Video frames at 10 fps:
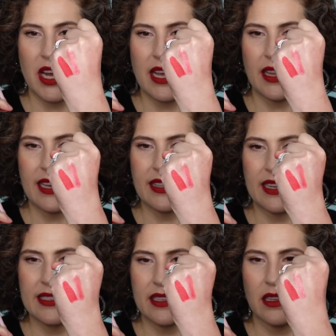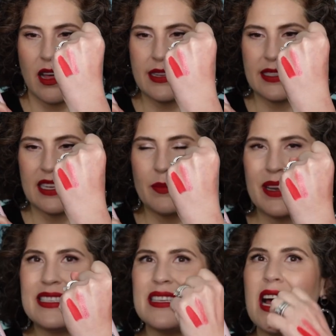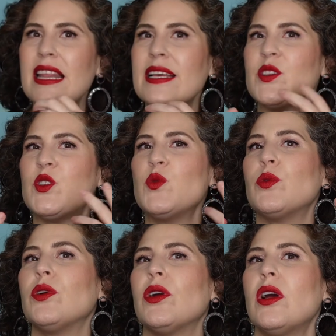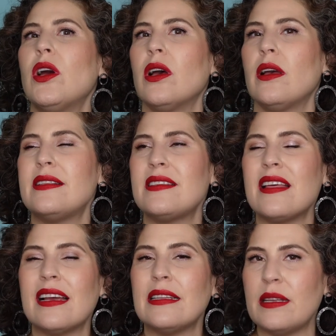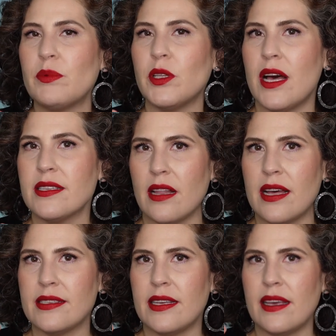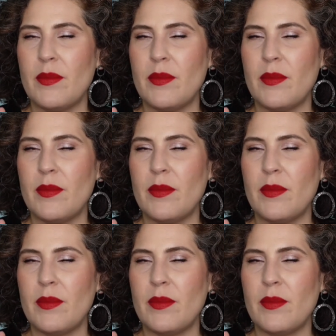I like that it's glossy, but it's not like super, it's not like a lip gloss glossy.